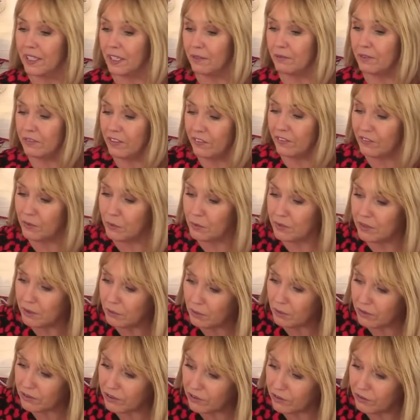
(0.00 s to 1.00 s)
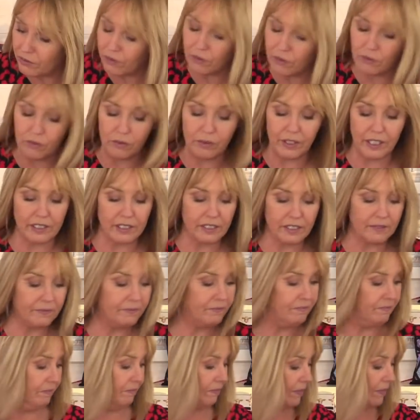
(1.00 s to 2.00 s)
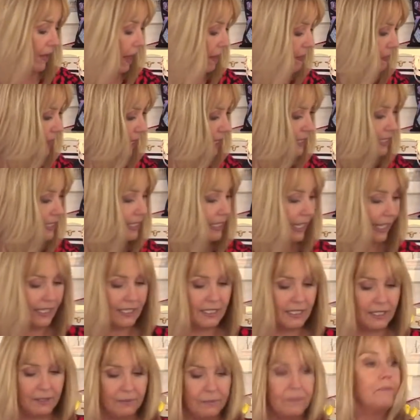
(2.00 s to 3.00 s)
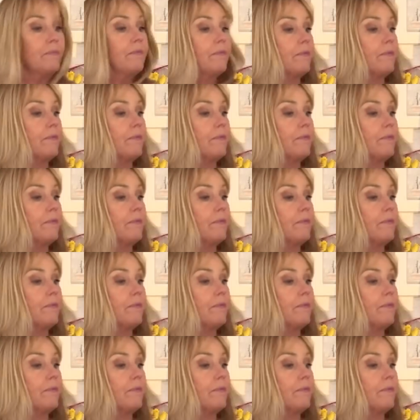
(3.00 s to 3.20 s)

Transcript: Yeah, if you've ever wondered what it's for, that's that.